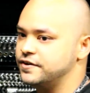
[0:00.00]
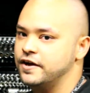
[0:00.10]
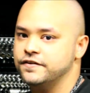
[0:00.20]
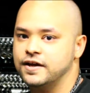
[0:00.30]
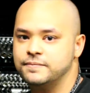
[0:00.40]
are
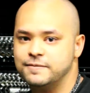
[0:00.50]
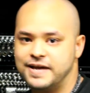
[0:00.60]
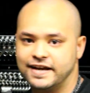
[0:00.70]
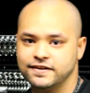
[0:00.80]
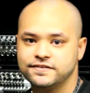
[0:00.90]
held on by
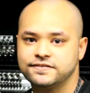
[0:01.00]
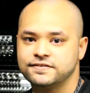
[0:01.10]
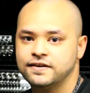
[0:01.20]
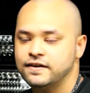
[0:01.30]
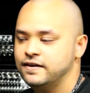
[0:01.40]
magnets.
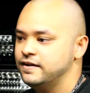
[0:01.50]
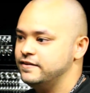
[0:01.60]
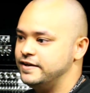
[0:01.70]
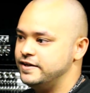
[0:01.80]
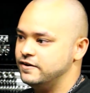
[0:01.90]

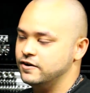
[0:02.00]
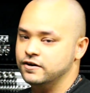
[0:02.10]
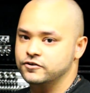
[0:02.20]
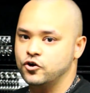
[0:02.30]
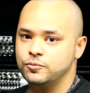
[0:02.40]
They
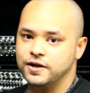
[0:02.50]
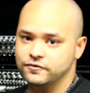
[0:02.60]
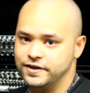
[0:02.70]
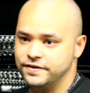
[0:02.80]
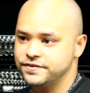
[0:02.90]
are
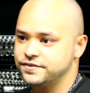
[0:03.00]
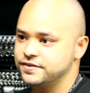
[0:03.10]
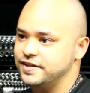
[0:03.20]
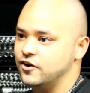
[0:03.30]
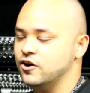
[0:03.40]
Cobalt rails.
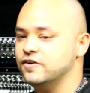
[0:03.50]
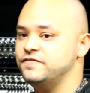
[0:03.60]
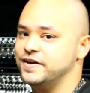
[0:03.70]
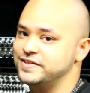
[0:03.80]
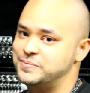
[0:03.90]
They are
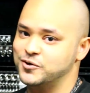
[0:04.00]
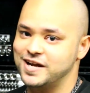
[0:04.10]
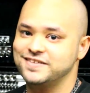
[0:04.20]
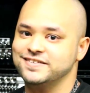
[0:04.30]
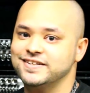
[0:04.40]
fairly
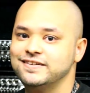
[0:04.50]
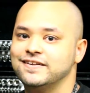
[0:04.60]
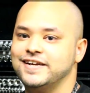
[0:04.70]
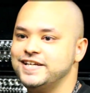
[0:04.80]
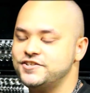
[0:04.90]
pricey.
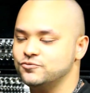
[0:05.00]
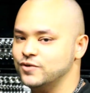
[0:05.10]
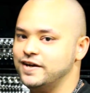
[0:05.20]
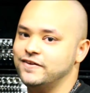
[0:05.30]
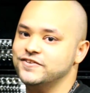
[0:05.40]
Each
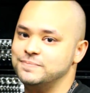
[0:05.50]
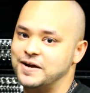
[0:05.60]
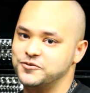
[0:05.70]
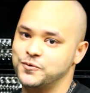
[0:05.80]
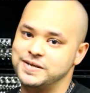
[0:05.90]
rail is
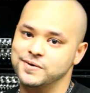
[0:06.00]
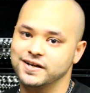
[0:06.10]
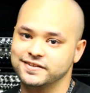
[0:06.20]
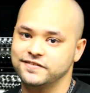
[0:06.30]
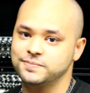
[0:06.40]
about 20
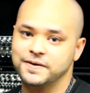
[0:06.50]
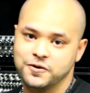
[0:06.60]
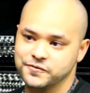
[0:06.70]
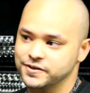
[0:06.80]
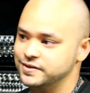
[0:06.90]
bucks. I spent
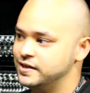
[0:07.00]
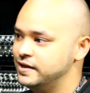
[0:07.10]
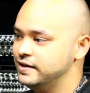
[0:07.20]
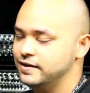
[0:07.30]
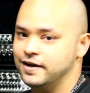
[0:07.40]
over
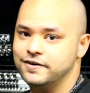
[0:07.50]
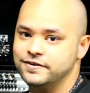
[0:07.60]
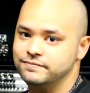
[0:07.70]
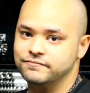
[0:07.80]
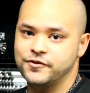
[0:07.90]

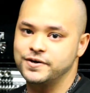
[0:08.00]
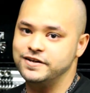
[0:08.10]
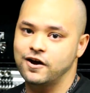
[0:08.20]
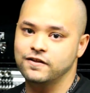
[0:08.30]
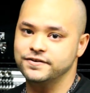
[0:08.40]

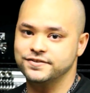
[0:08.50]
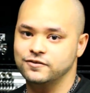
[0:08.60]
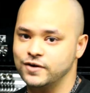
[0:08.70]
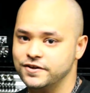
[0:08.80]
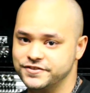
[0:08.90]
$130 on
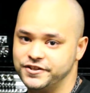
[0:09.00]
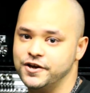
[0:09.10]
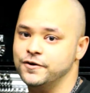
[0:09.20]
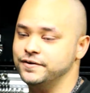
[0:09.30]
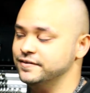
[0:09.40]
rails
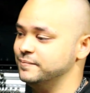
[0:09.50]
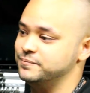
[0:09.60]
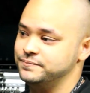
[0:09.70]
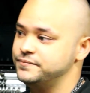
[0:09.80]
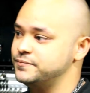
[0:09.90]
alone, and I'm
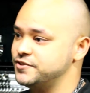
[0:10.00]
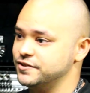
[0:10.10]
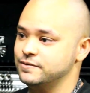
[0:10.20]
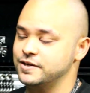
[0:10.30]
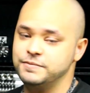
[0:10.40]

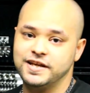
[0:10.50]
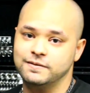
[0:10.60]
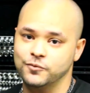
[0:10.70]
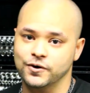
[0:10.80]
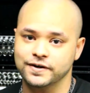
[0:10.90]
sure I'm going to be
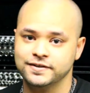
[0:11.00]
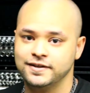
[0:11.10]
getting more.